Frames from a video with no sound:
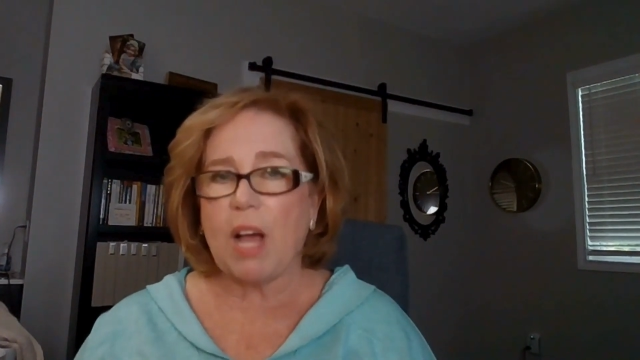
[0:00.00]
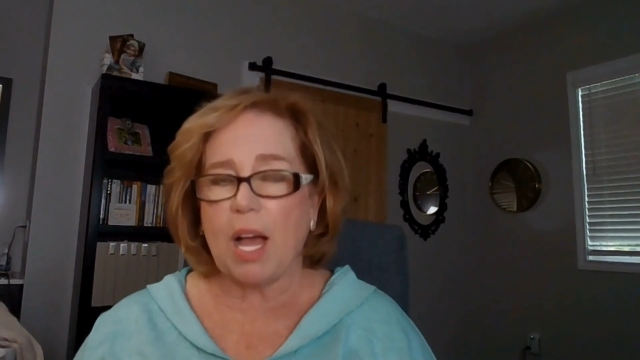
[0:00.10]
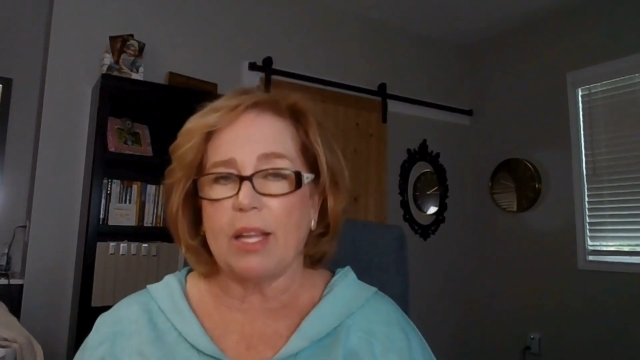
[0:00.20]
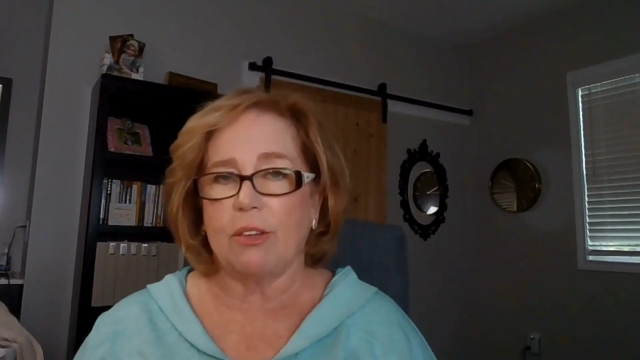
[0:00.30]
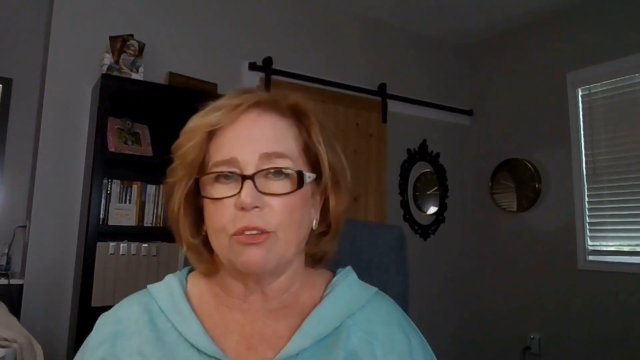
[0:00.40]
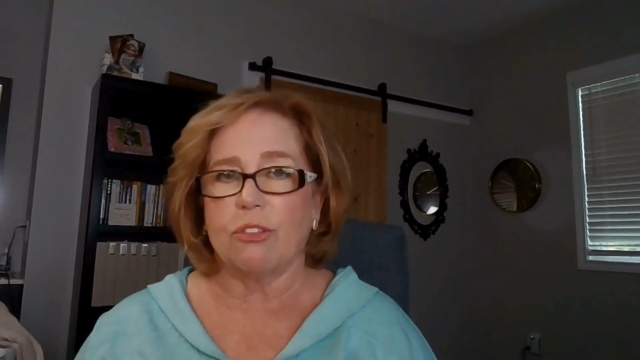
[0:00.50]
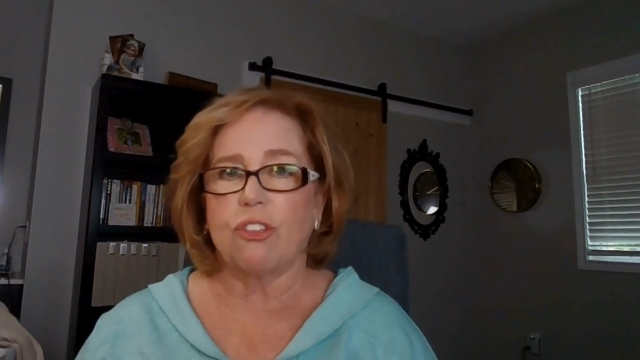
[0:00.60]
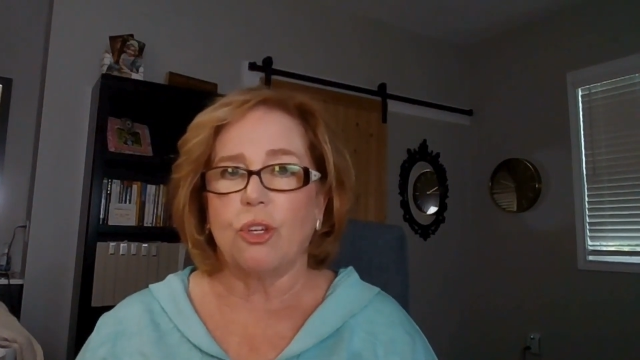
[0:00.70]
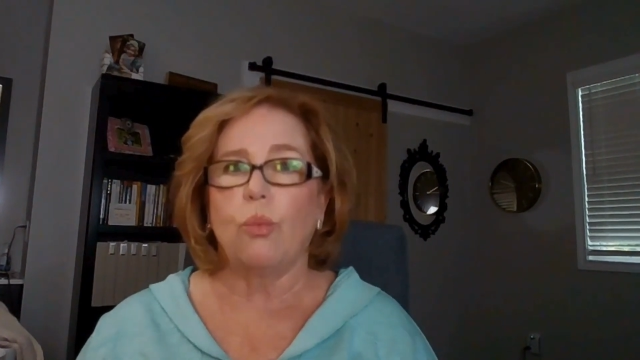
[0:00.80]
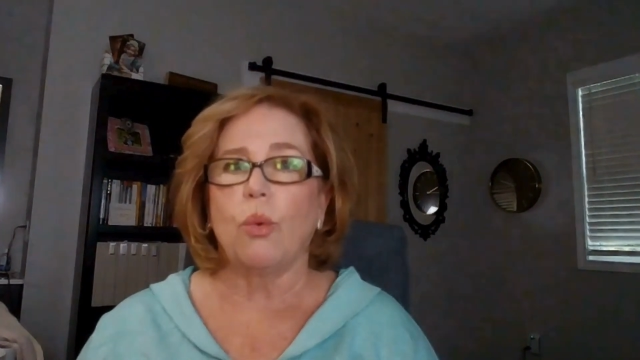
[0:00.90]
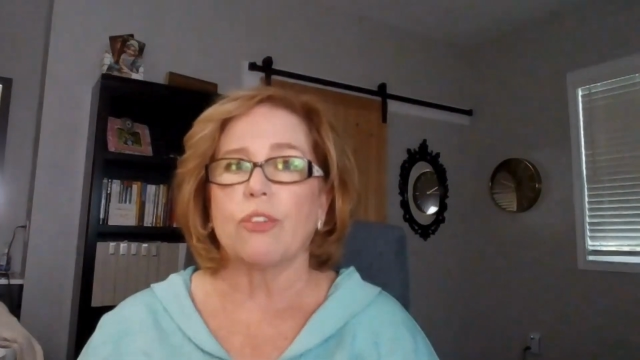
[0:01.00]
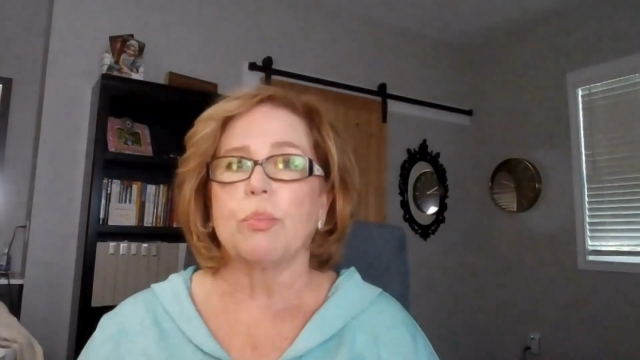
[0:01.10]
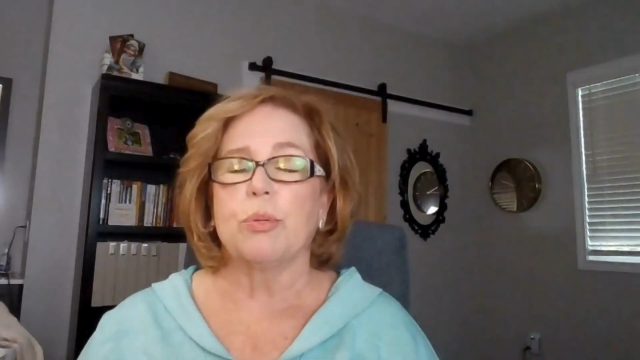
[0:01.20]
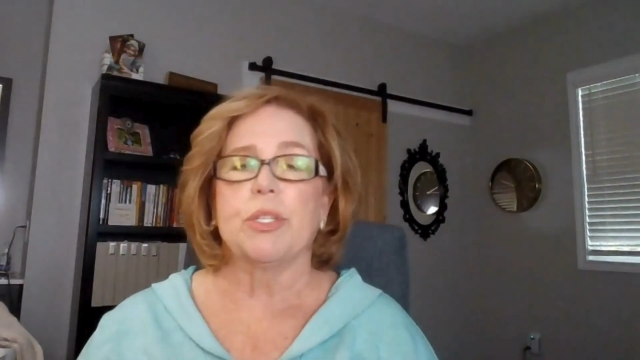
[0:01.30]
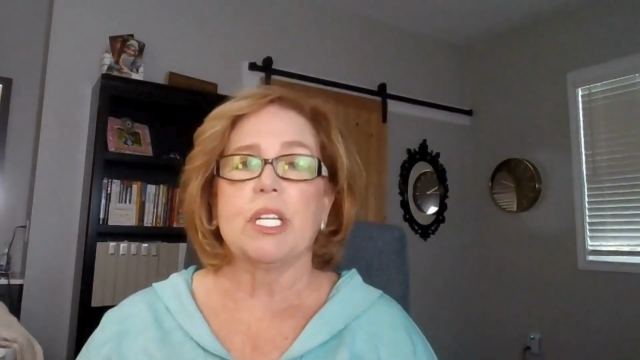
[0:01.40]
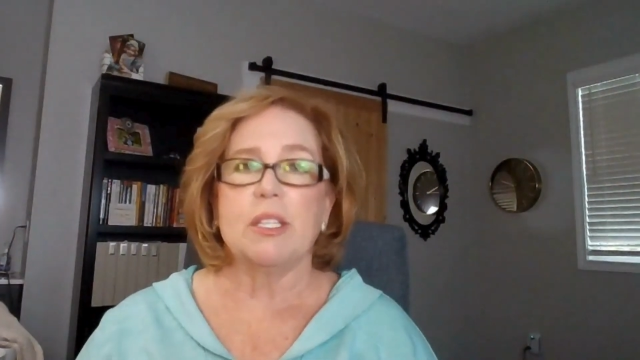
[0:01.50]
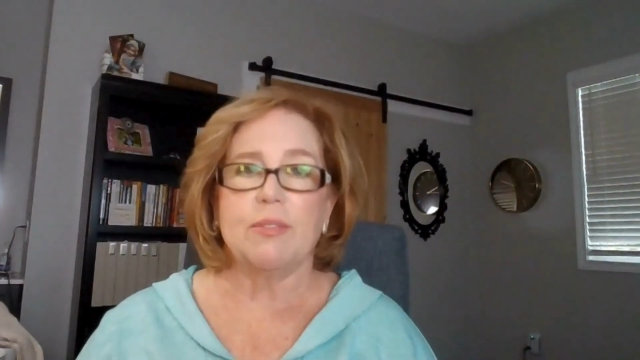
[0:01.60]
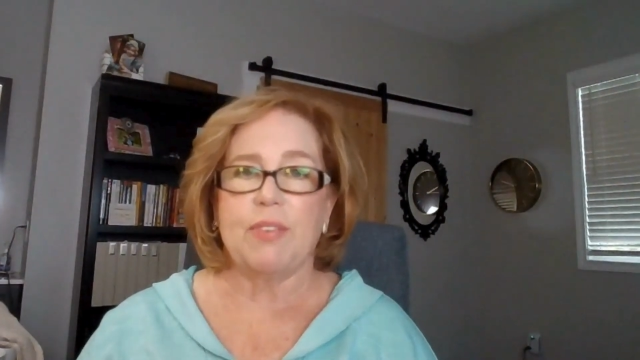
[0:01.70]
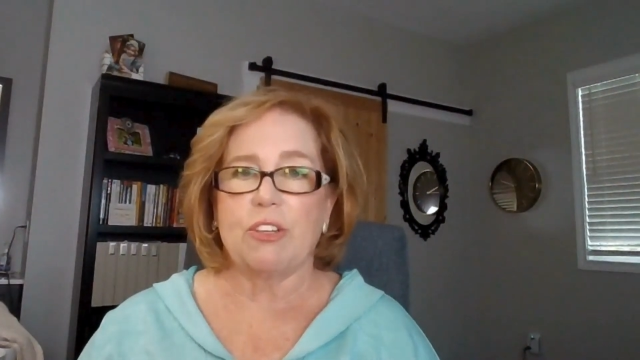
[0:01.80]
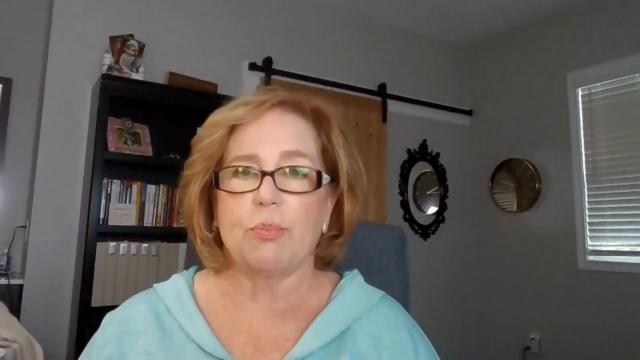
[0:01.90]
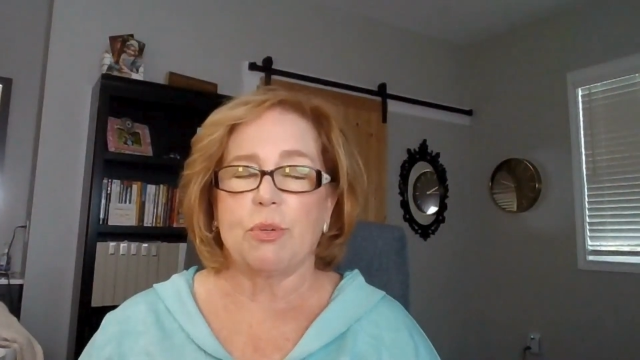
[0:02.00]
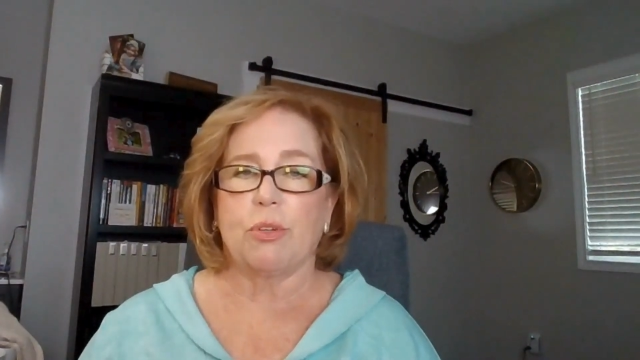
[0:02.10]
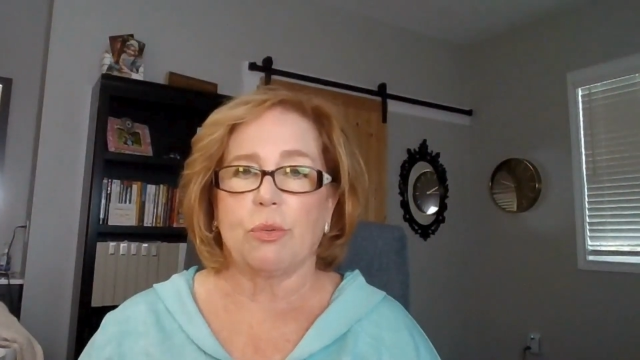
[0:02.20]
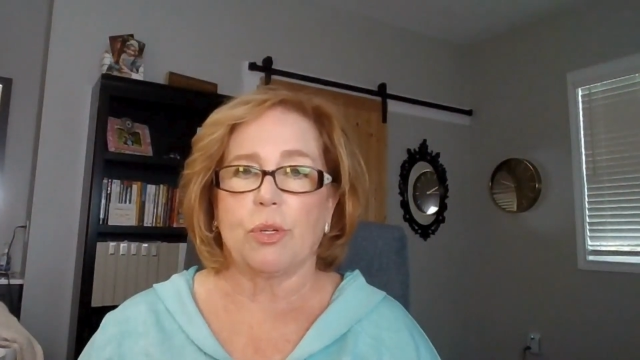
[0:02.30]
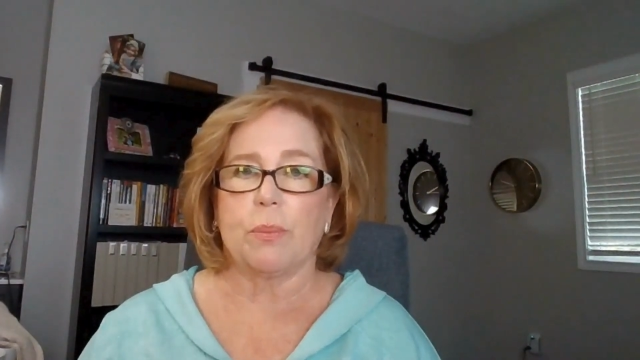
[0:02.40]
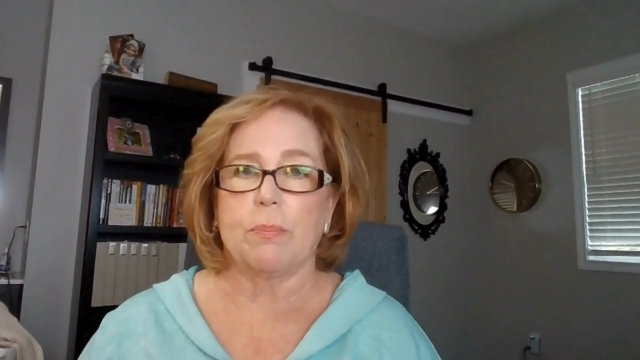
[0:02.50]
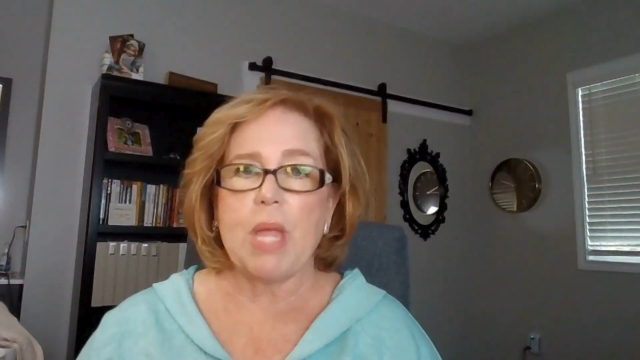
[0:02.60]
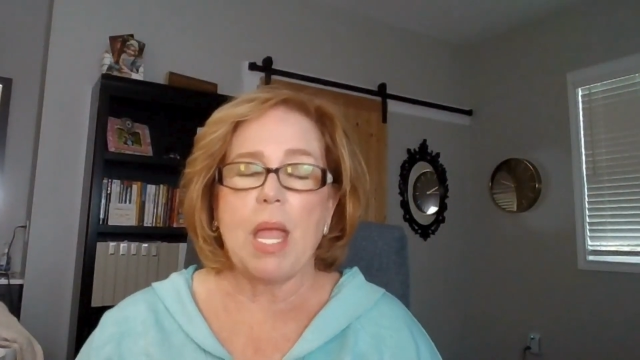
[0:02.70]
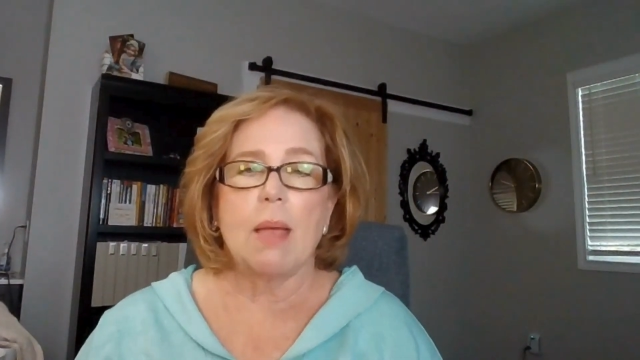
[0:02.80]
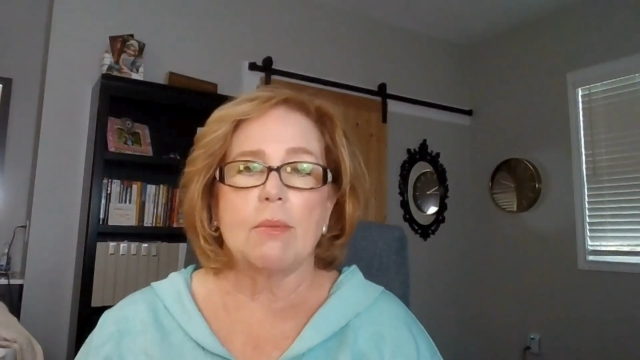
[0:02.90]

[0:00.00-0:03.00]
files you want to put in the Facebook group.